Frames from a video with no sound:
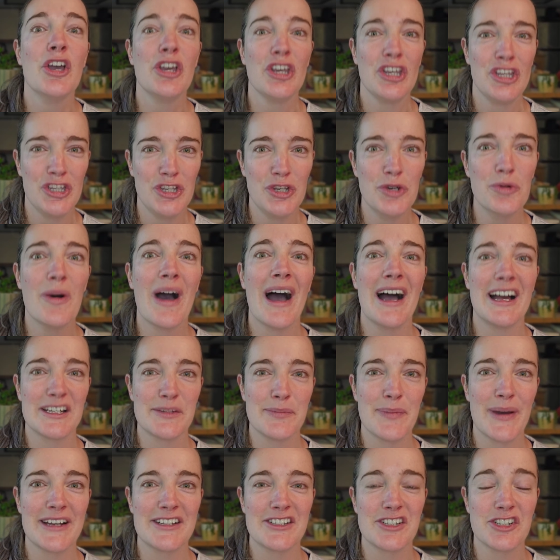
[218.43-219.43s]
you had
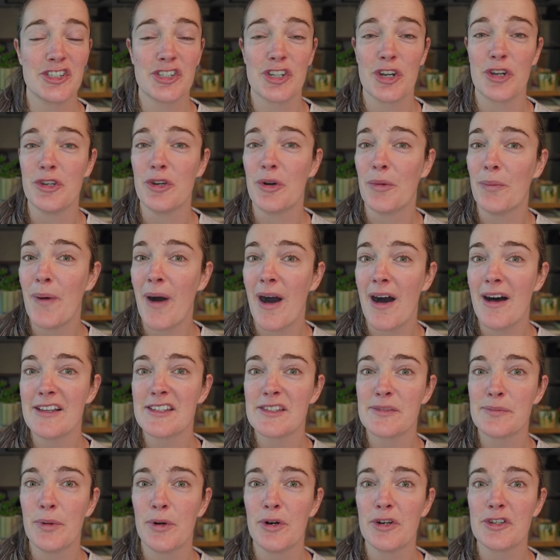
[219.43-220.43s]
better show your
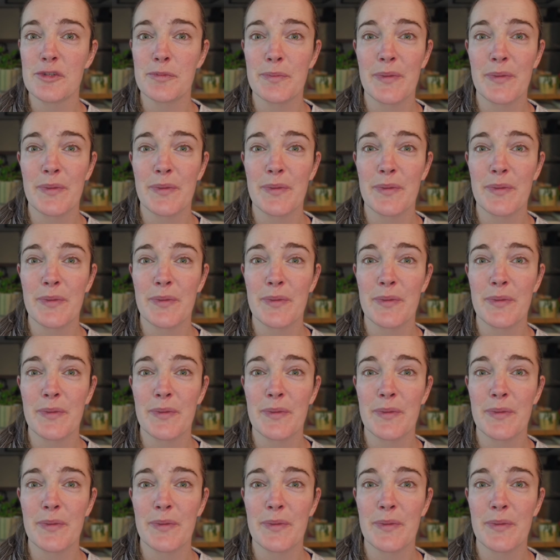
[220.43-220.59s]
passport